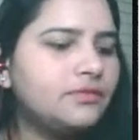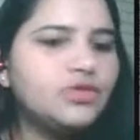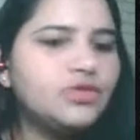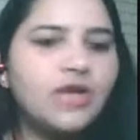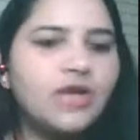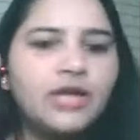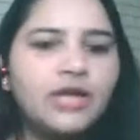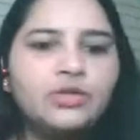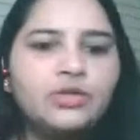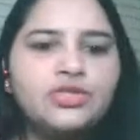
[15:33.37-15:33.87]

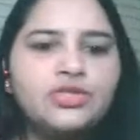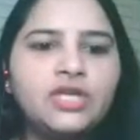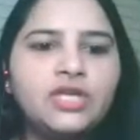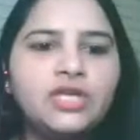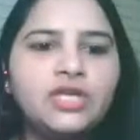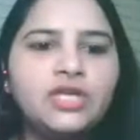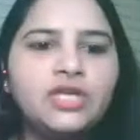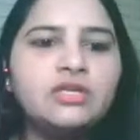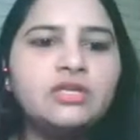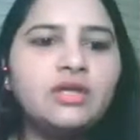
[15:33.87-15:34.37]
Try to
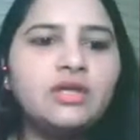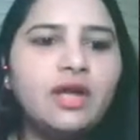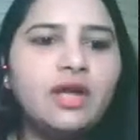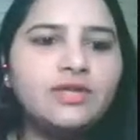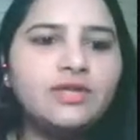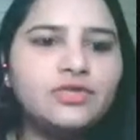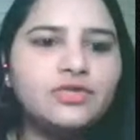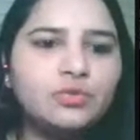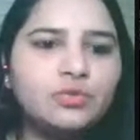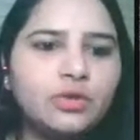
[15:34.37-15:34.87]
change the
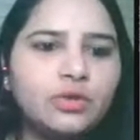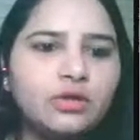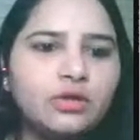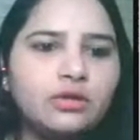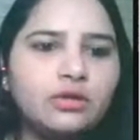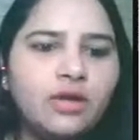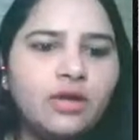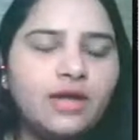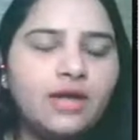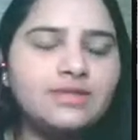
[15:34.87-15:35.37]
last
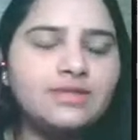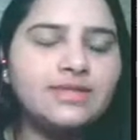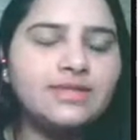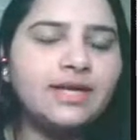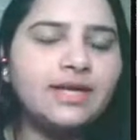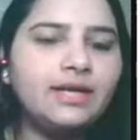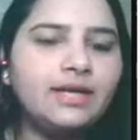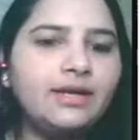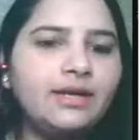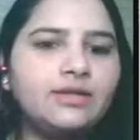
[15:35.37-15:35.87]
one, last
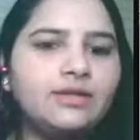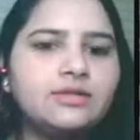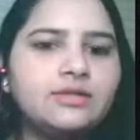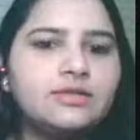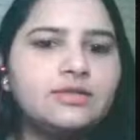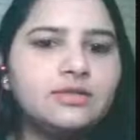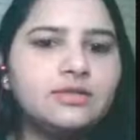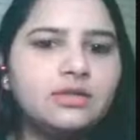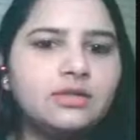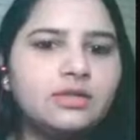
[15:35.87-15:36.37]

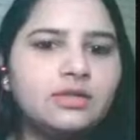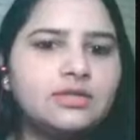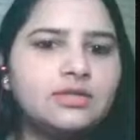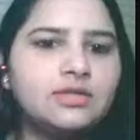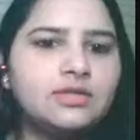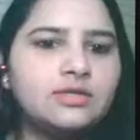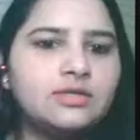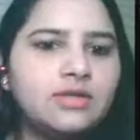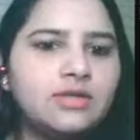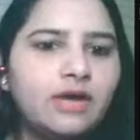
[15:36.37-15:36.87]
sentence. This
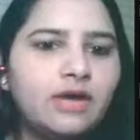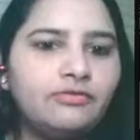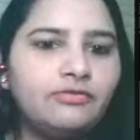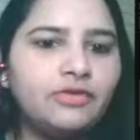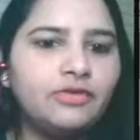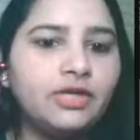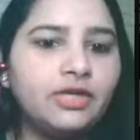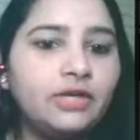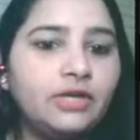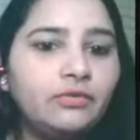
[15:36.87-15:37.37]
is
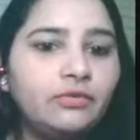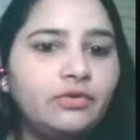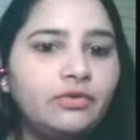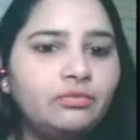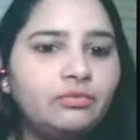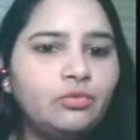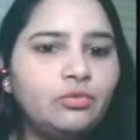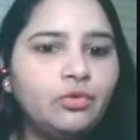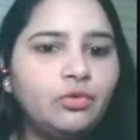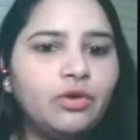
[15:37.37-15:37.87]
after
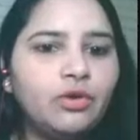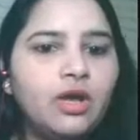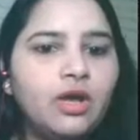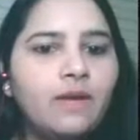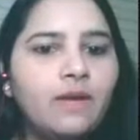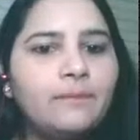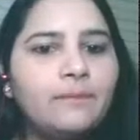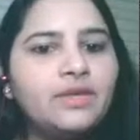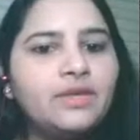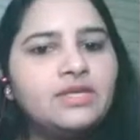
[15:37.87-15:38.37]
even more,
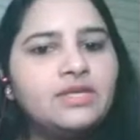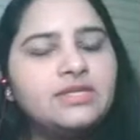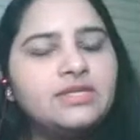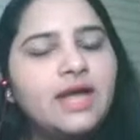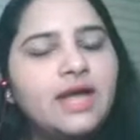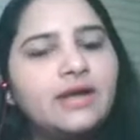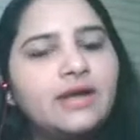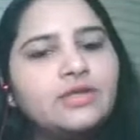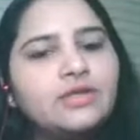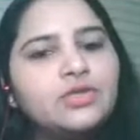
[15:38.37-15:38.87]
because
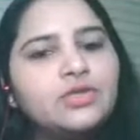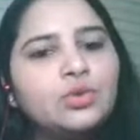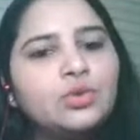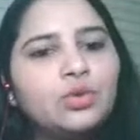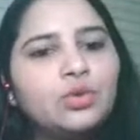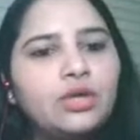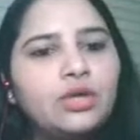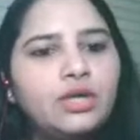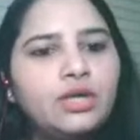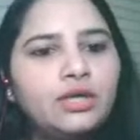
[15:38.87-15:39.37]
that is
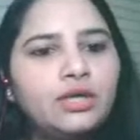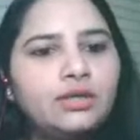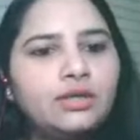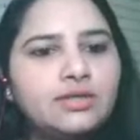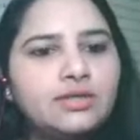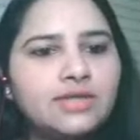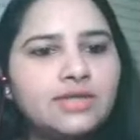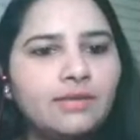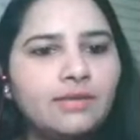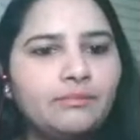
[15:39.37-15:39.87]
totally
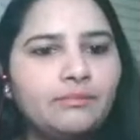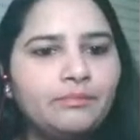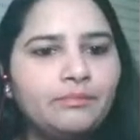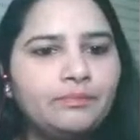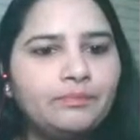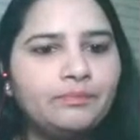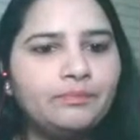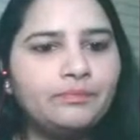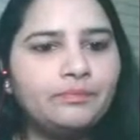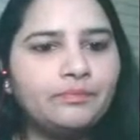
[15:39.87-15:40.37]
the same.
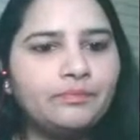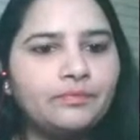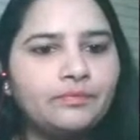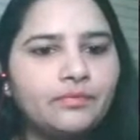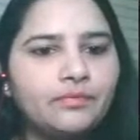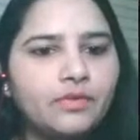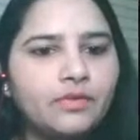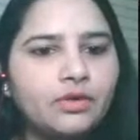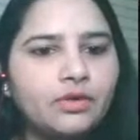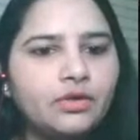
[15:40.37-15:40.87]

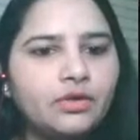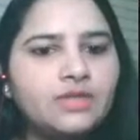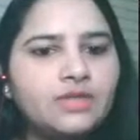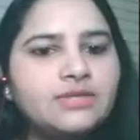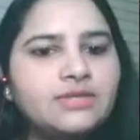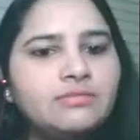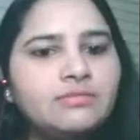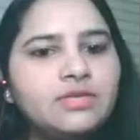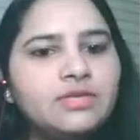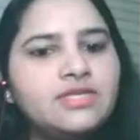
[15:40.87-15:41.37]
You can
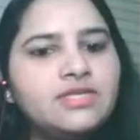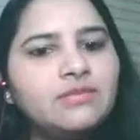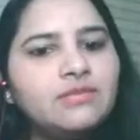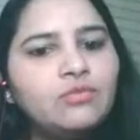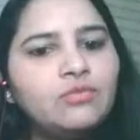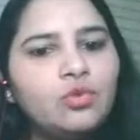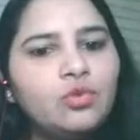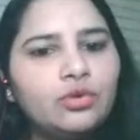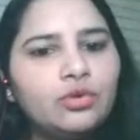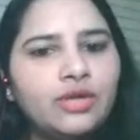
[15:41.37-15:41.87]
simply say
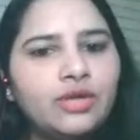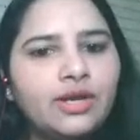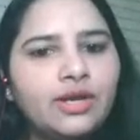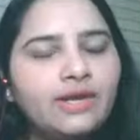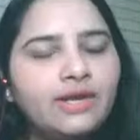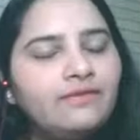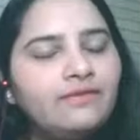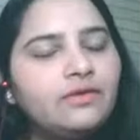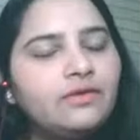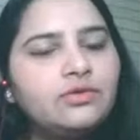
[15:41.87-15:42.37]
more
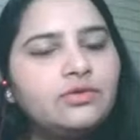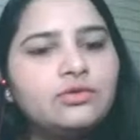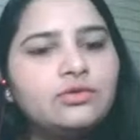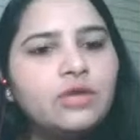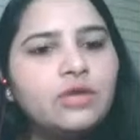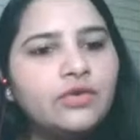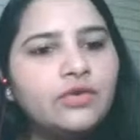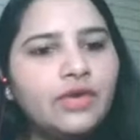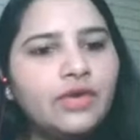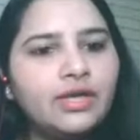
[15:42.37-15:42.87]
than, even do
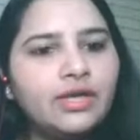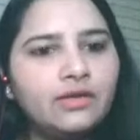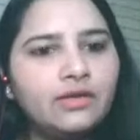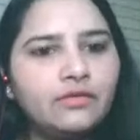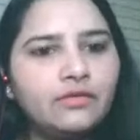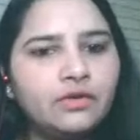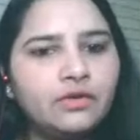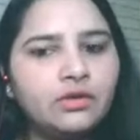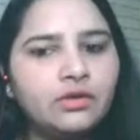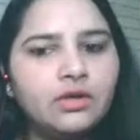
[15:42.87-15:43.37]
not write
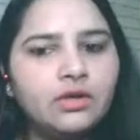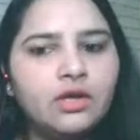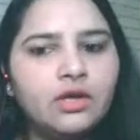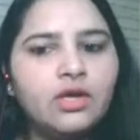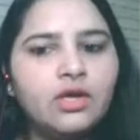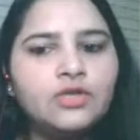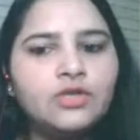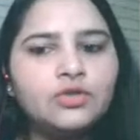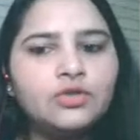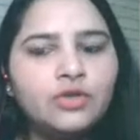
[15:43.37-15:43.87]
even.
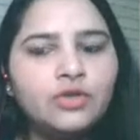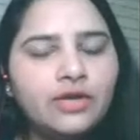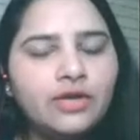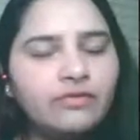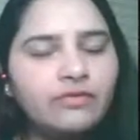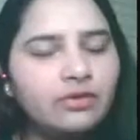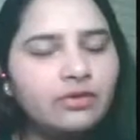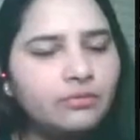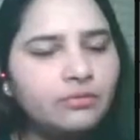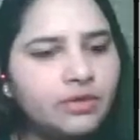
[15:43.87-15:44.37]
So
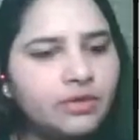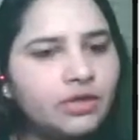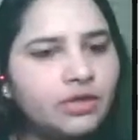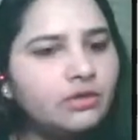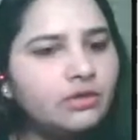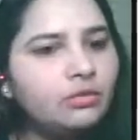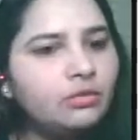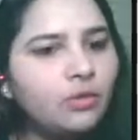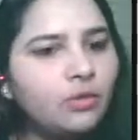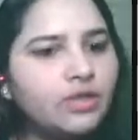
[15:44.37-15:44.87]
there will
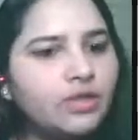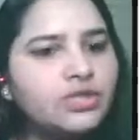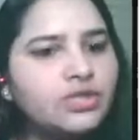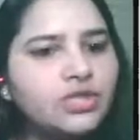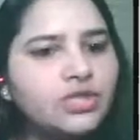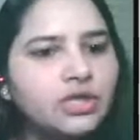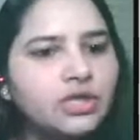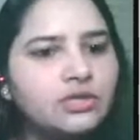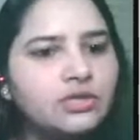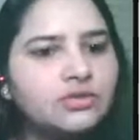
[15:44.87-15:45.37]
be, one
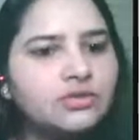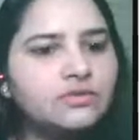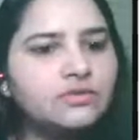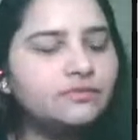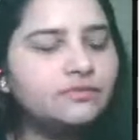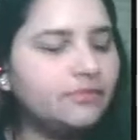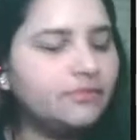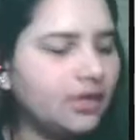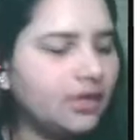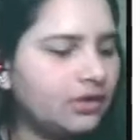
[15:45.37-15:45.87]
change
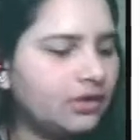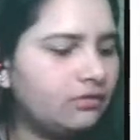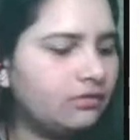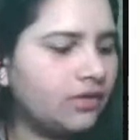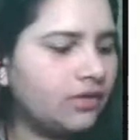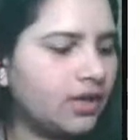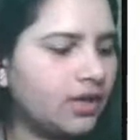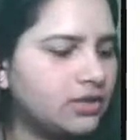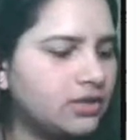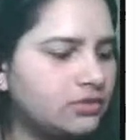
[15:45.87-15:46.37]
that you
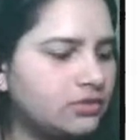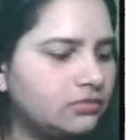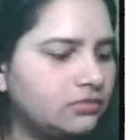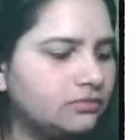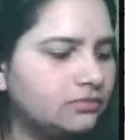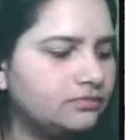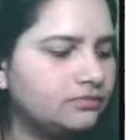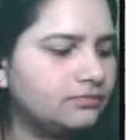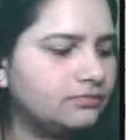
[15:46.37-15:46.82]
can do.